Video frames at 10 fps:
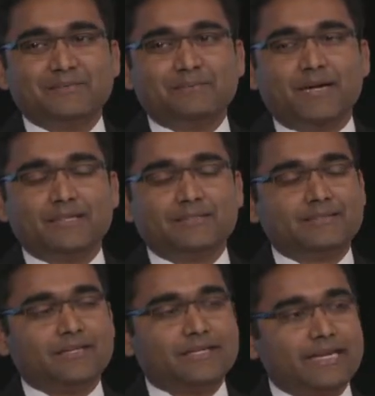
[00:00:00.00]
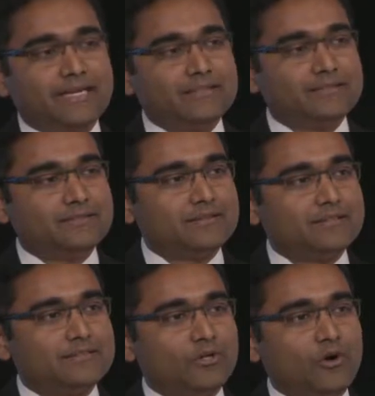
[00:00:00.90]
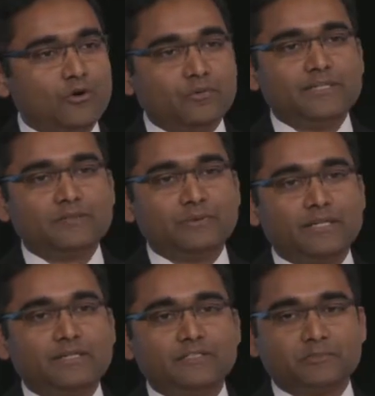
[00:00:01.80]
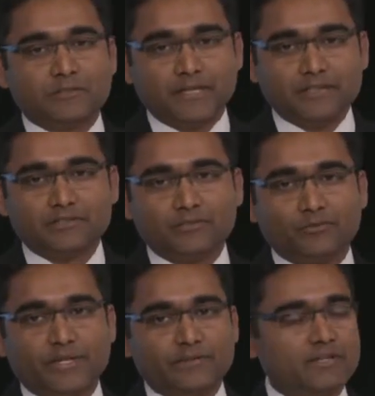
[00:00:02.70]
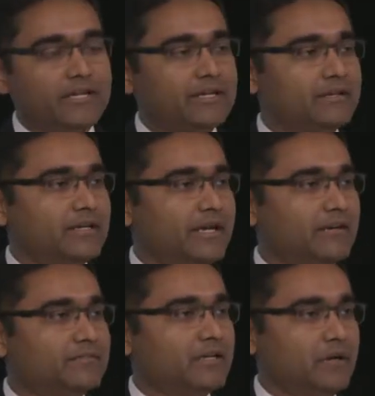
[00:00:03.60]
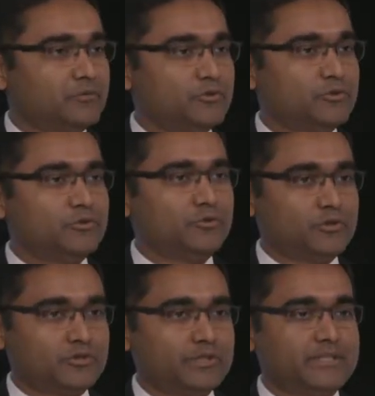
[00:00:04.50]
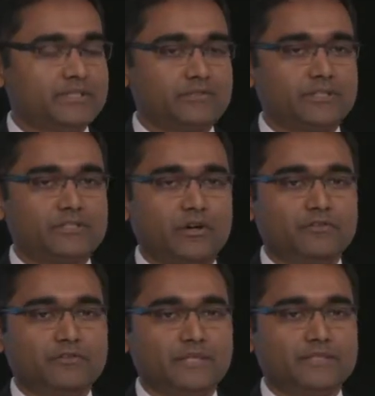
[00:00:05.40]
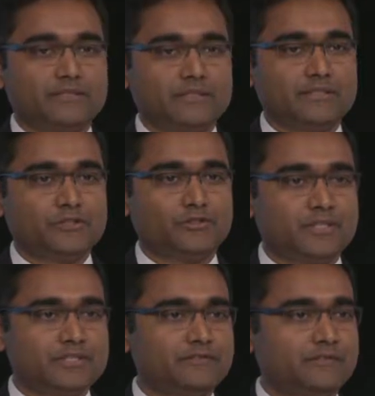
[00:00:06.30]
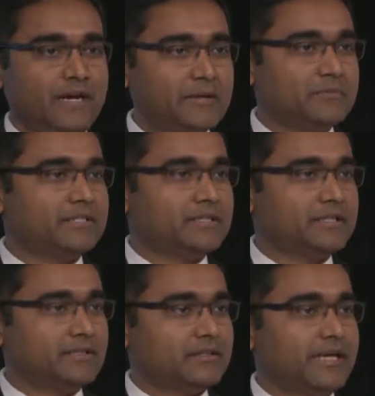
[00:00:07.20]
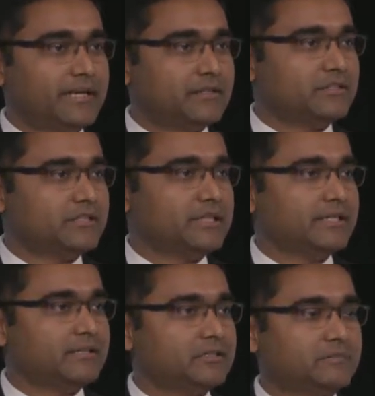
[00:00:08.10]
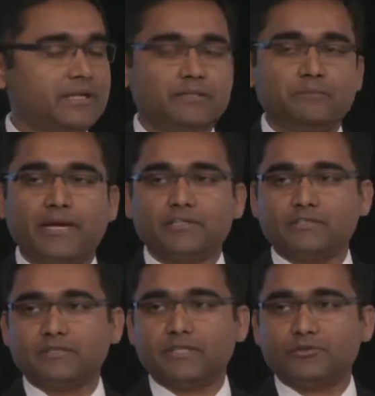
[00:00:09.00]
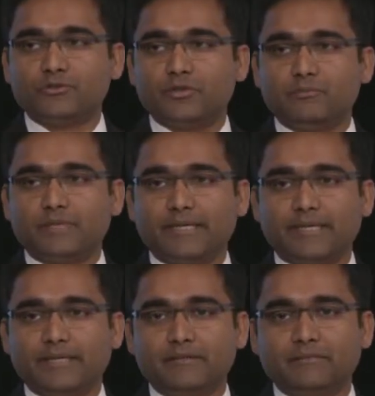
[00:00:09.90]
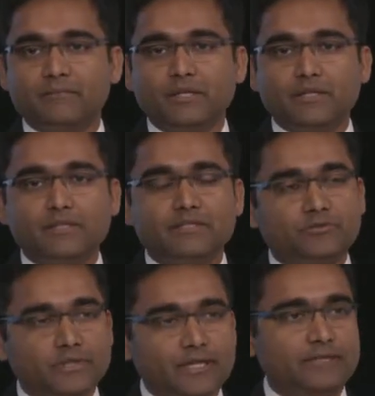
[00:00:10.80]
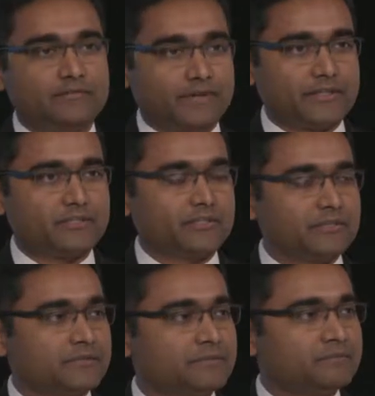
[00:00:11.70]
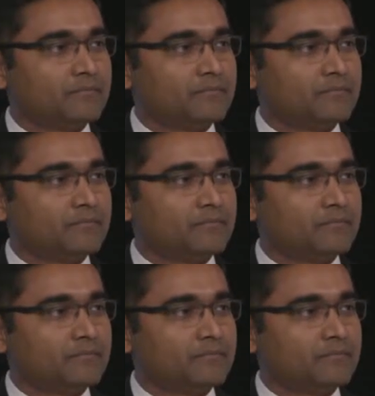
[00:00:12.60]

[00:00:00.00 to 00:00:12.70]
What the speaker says: But again, it's always been an inspiration whenever I have come to Rotary District conferences. Just the vibes in here, the energy and the passion that you all bring in is really infectious.